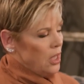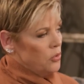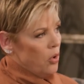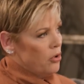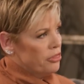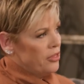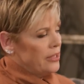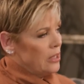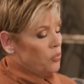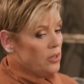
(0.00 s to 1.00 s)
And wrong
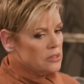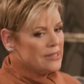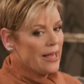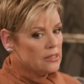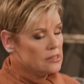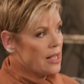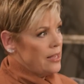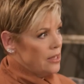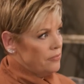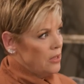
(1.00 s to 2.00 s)
thinking. What's that a
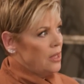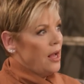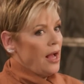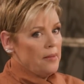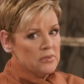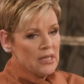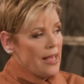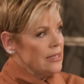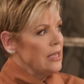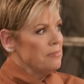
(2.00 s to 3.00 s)
sign of? I'm
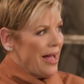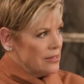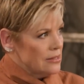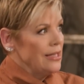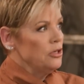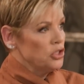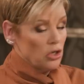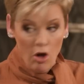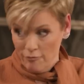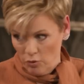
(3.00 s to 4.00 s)
taking my
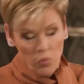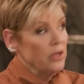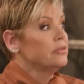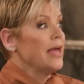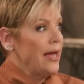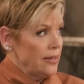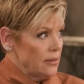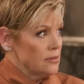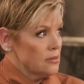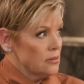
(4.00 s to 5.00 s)
attention off of what that
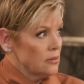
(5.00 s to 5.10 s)
is.